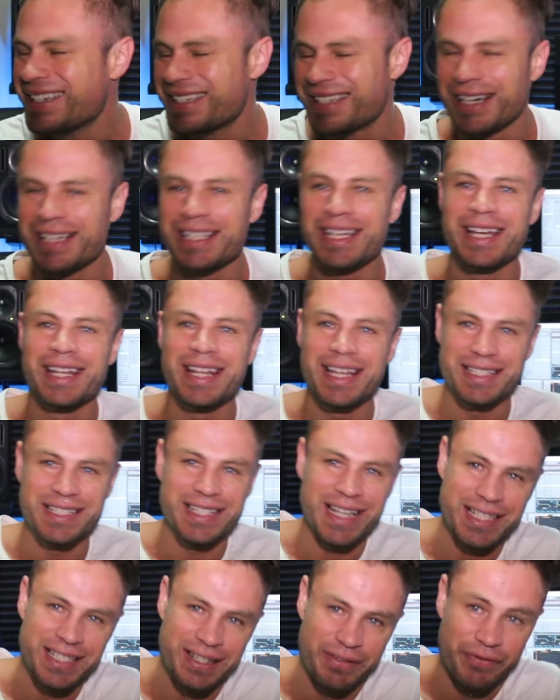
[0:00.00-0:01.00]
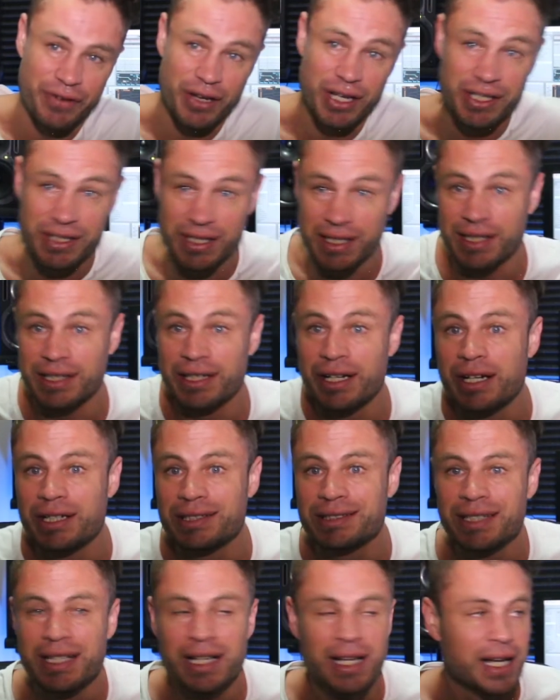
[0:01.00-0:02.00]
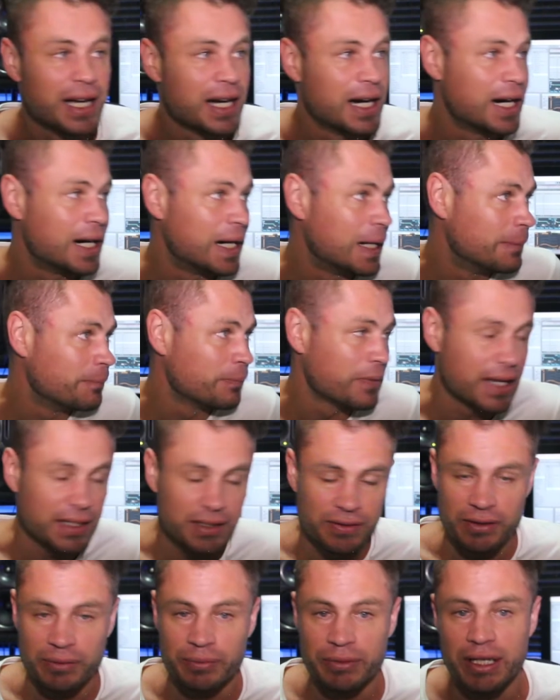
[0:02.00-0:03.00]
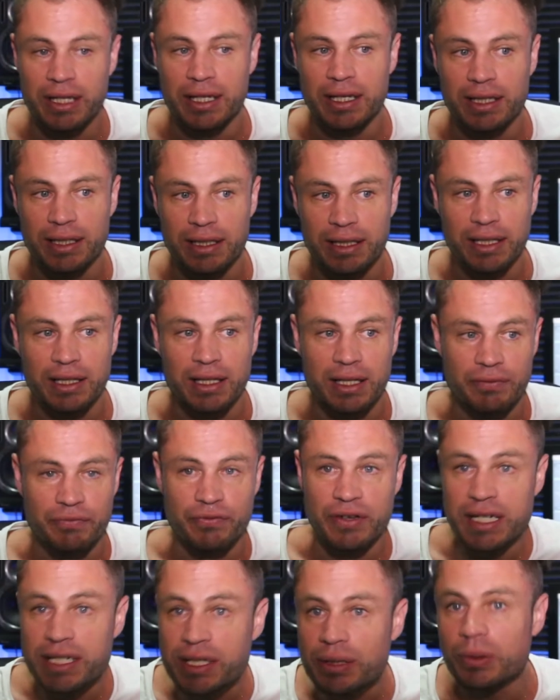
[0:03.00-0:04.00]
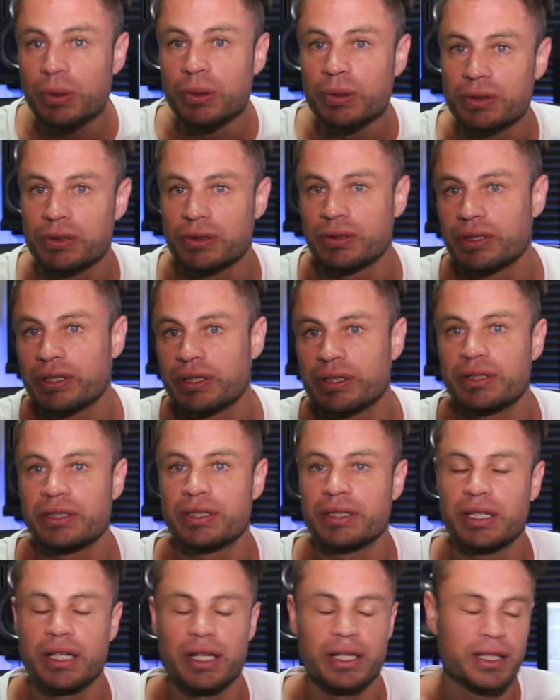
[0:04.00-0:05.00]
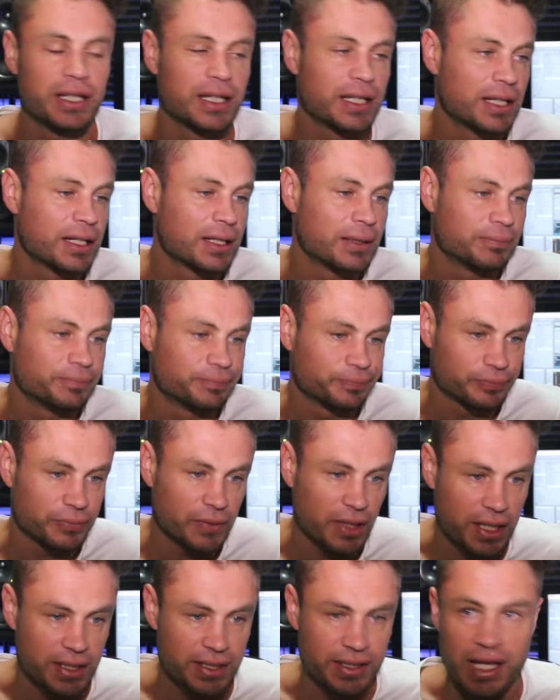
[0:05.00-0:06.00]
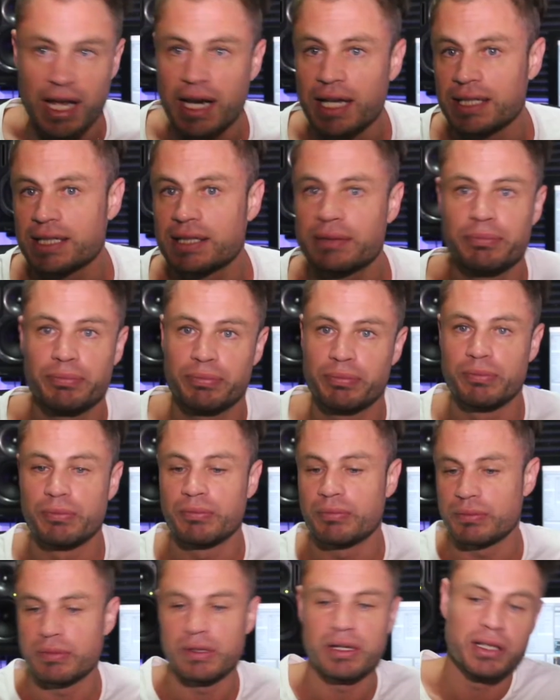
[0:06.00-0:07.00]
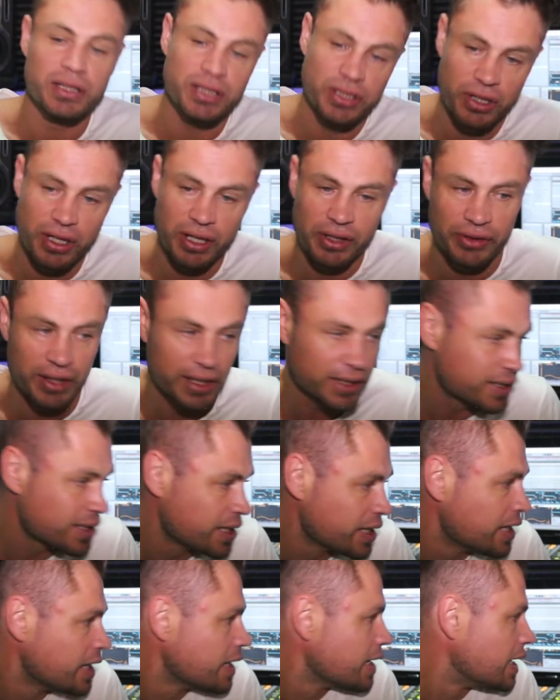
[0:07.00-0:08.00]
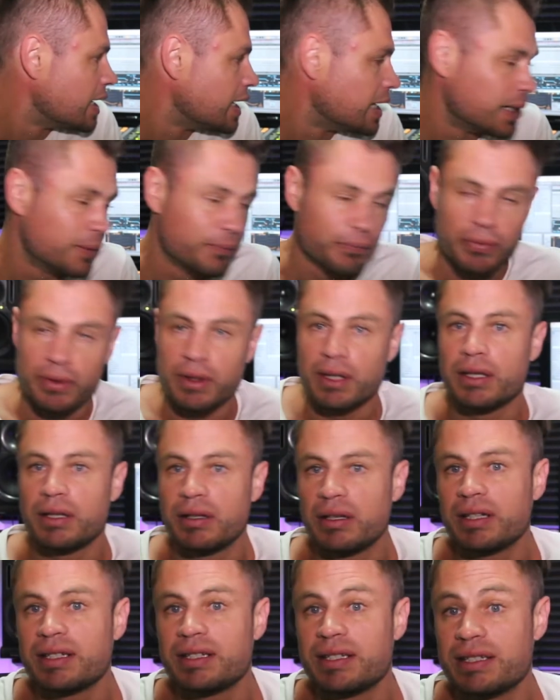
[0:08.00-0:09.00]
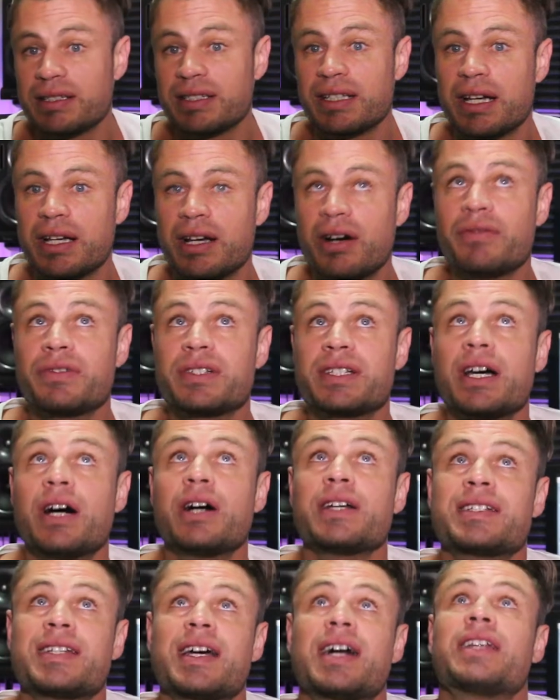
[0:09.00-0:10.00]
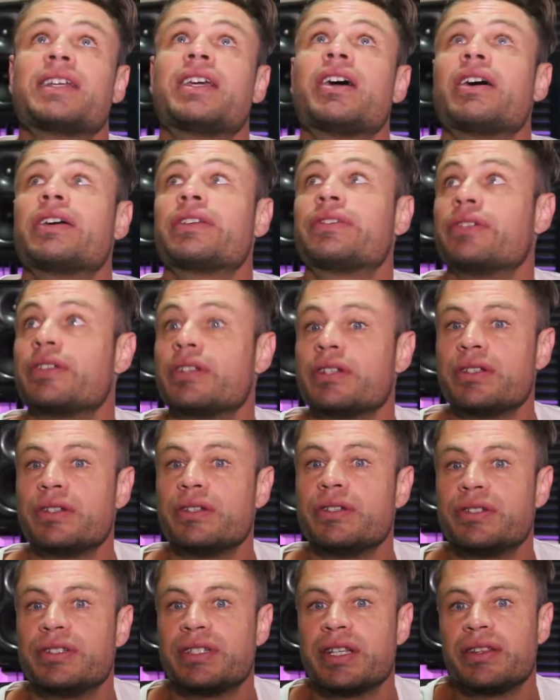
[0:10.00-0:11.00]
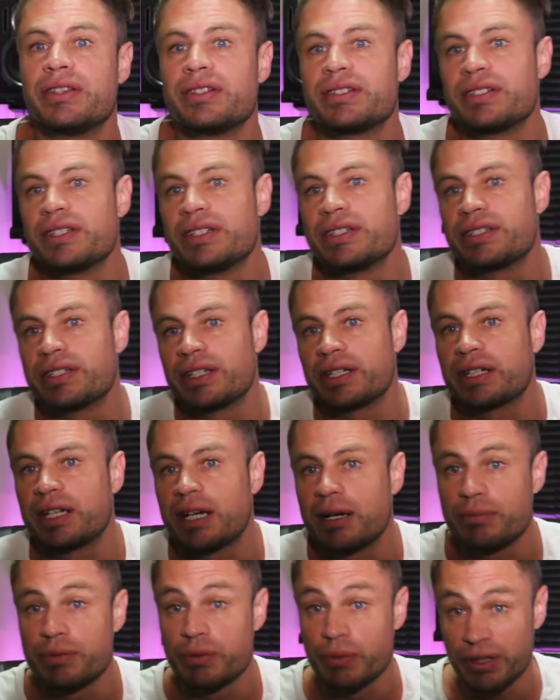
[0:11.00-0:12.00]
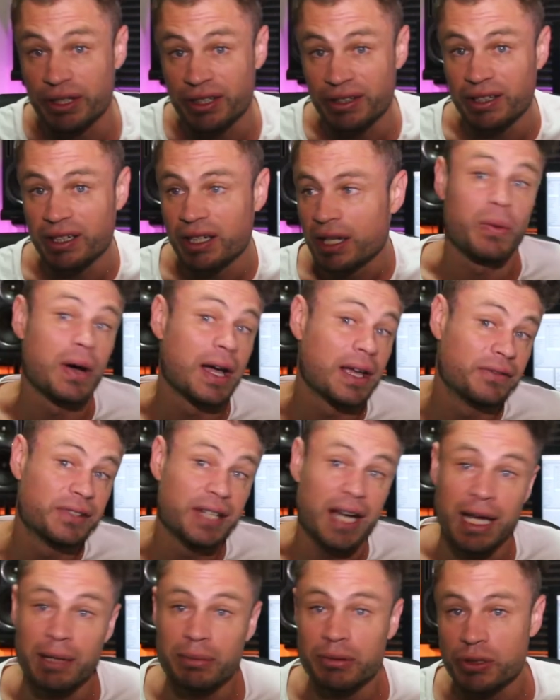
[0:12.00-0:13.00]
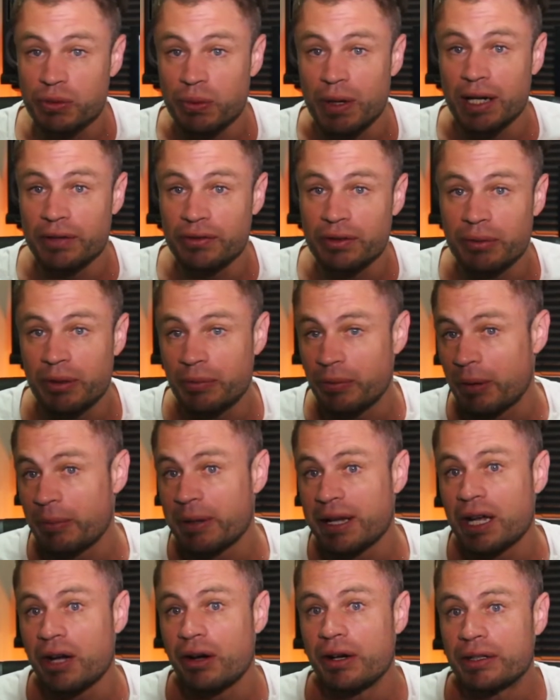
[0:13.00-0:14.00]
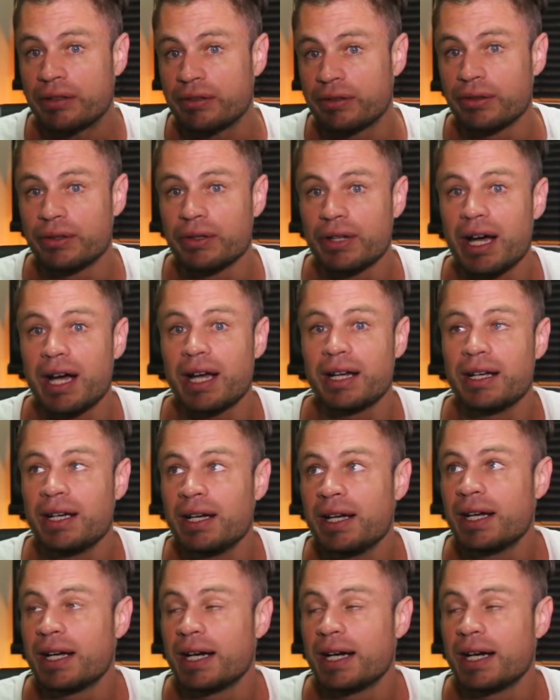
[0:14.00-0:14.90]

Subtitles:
So yeah, that's the first thing you notice. That's from the visuals, or the aesthetics side of things. Obviously I started going through the new synthesis that comes with it. Wavetable is one of them. I've been going through that.